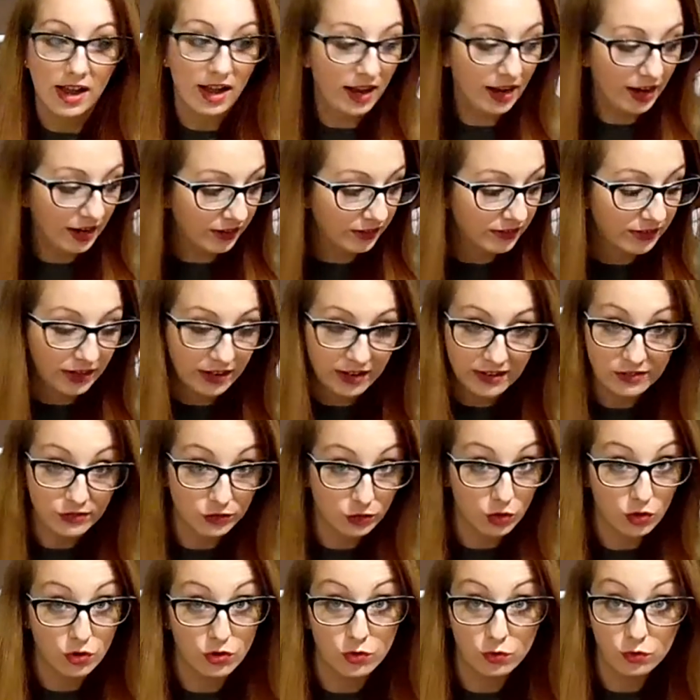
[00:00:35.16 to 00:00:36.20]
and
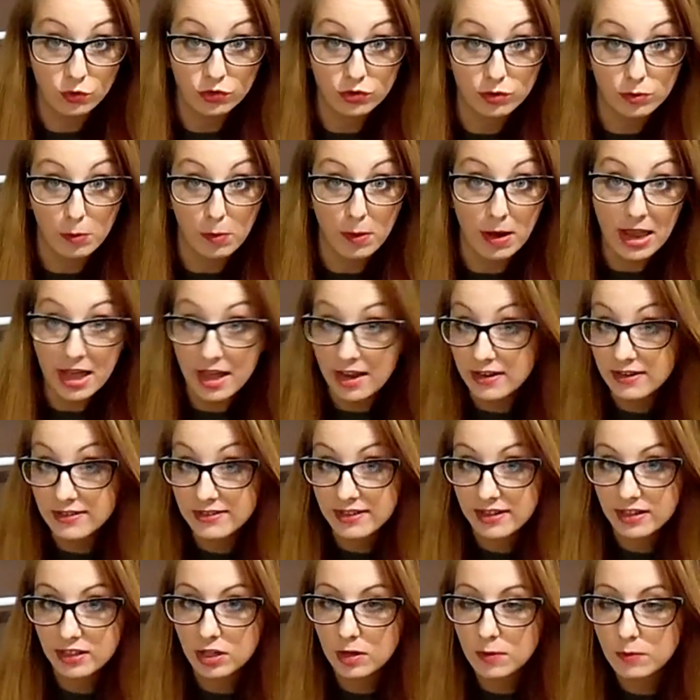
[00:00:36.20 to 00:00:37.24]
it's got an awesome
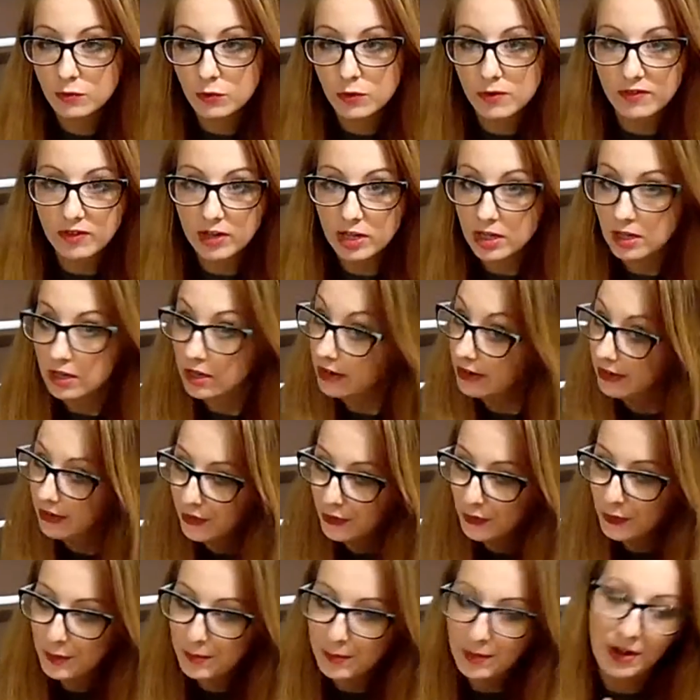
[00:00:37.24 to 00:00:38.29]
lens that comes with it. I
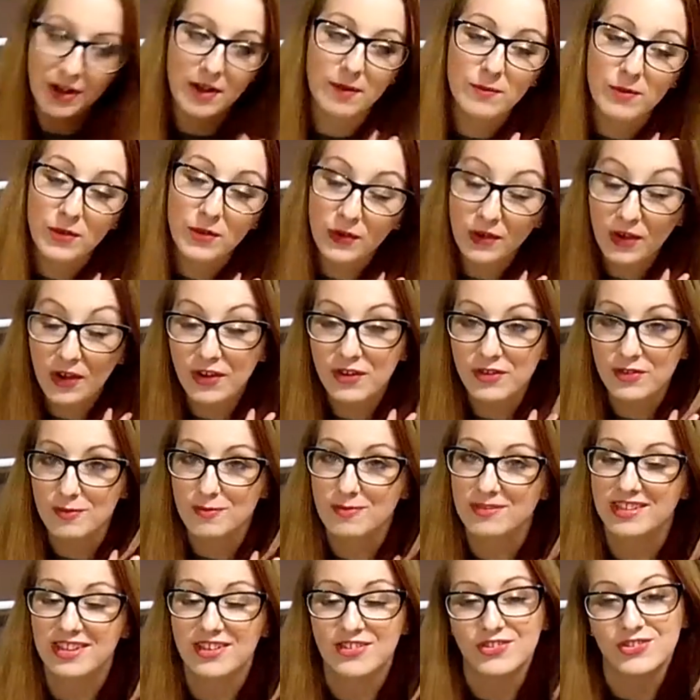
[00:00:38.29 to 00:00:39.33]
hope, but I'm not
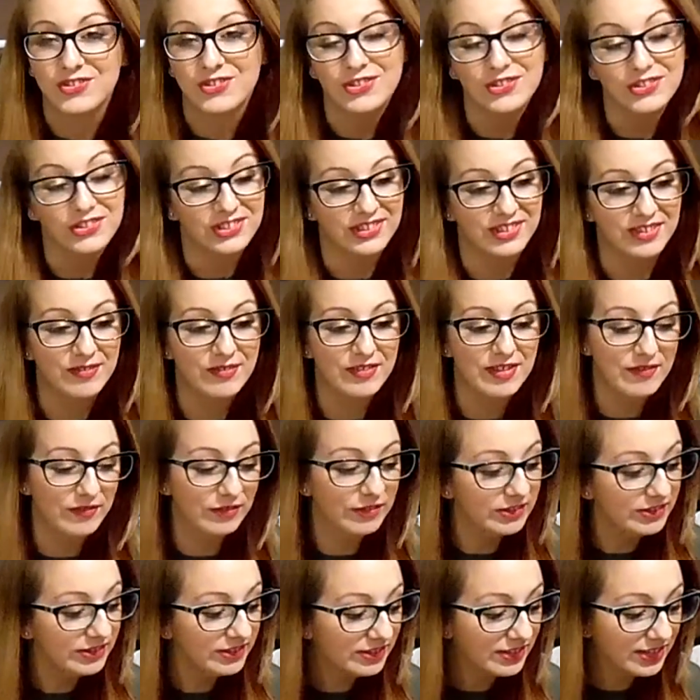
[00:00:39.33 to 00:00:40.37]
100% sure because I've
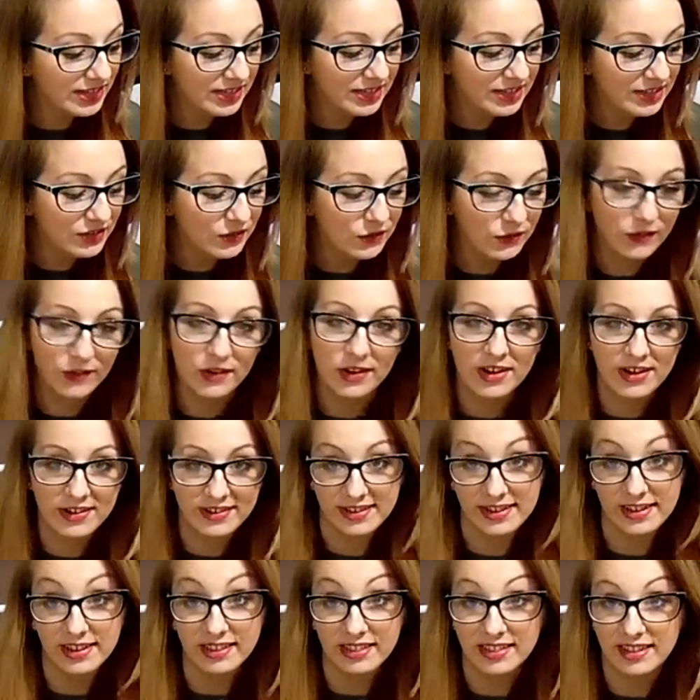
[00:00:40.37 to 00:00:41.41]
never seen or
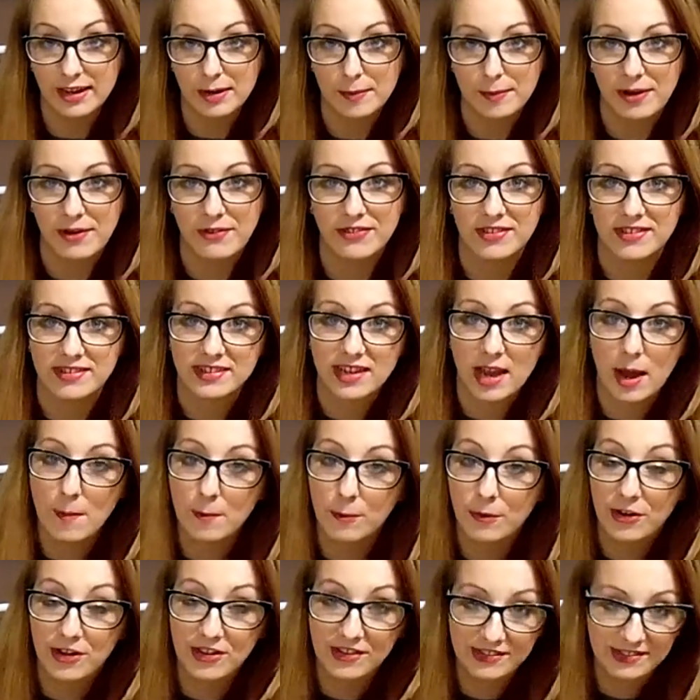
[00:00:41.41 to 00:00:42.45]
heard anything about this
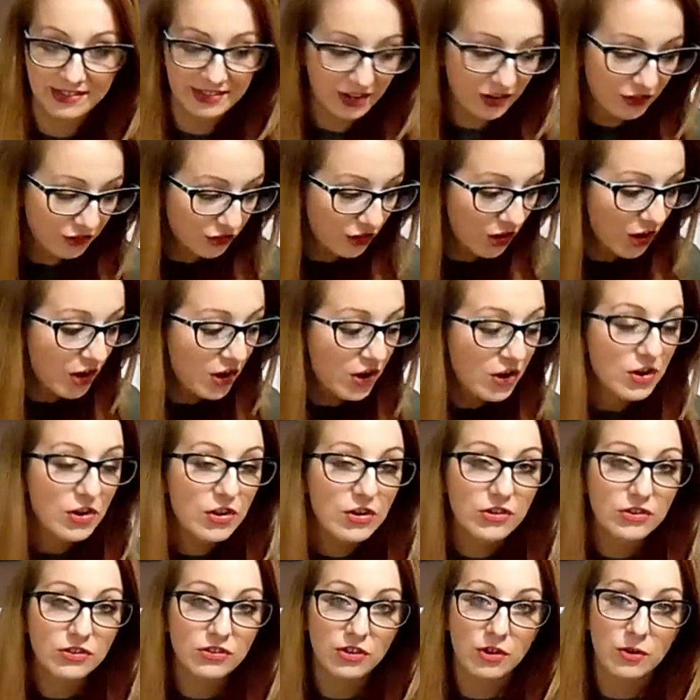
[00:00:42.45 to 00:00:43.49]
camera as such.
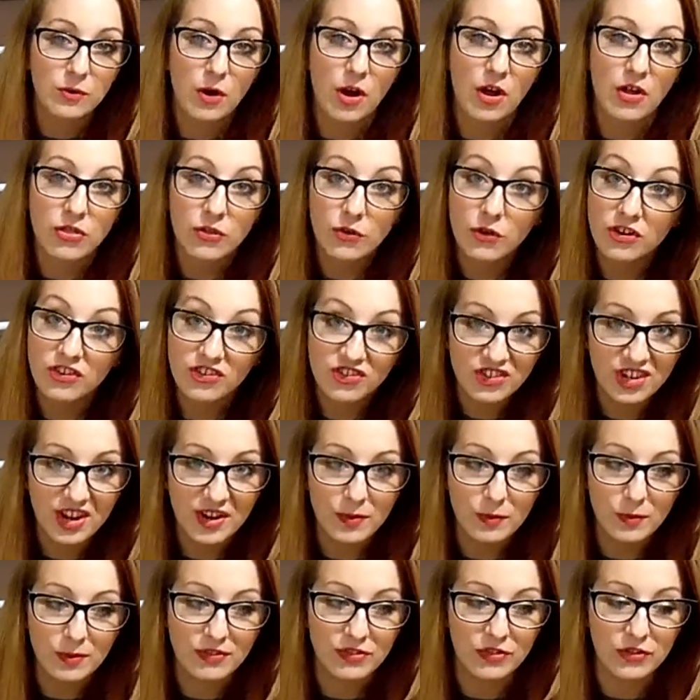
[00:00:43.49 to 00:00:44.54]
So I thought I'd
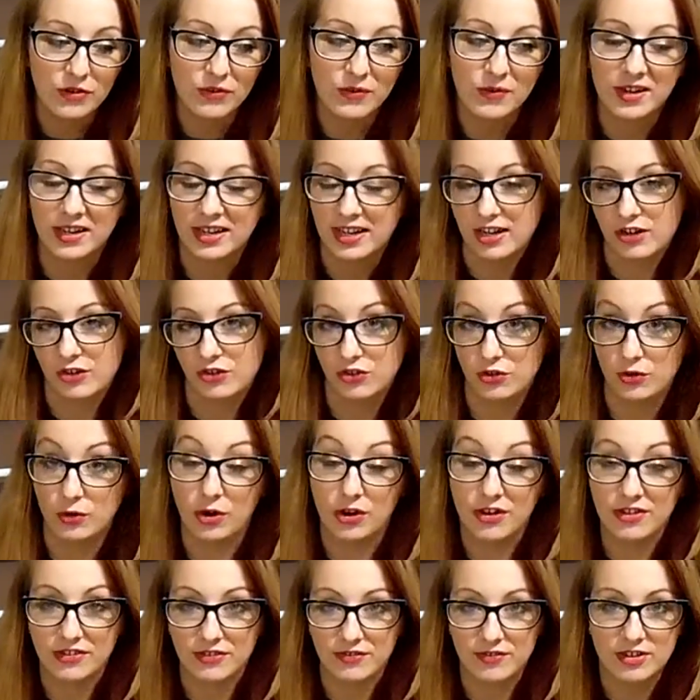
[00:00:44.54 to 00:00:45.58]
share it with you in case you
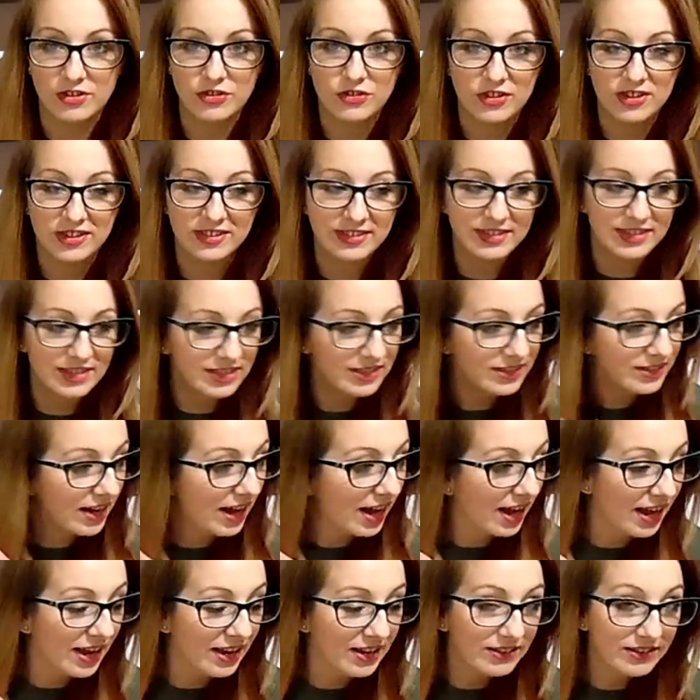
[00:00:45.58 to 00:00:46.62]
guys are interested,
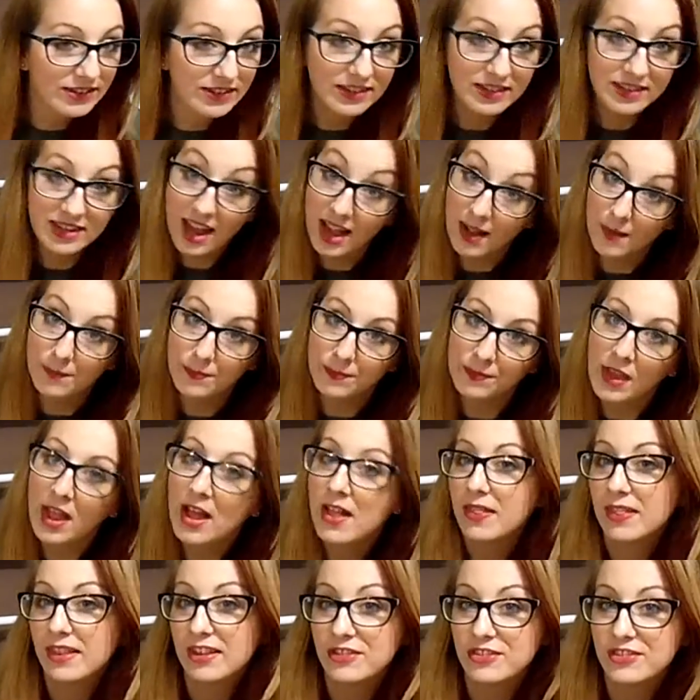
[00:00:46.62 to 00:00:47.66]
and yeah,
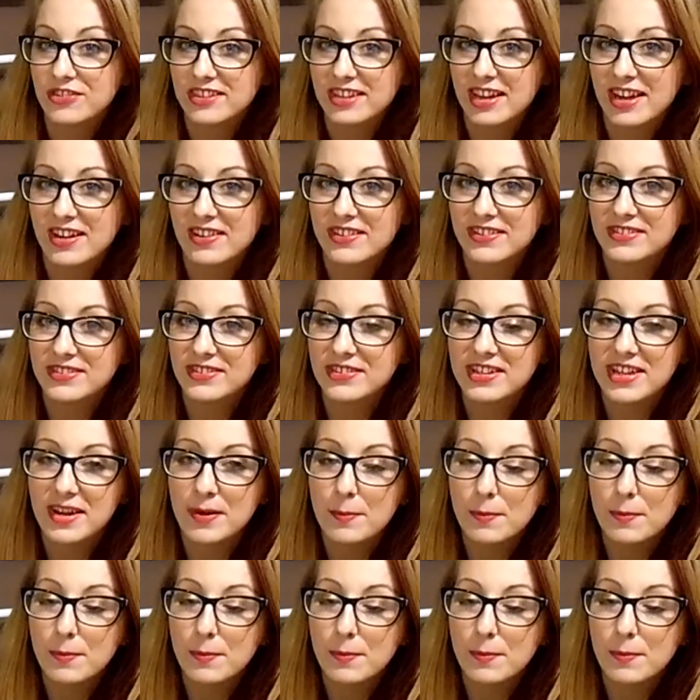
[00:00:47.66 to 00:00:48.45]
let's just get into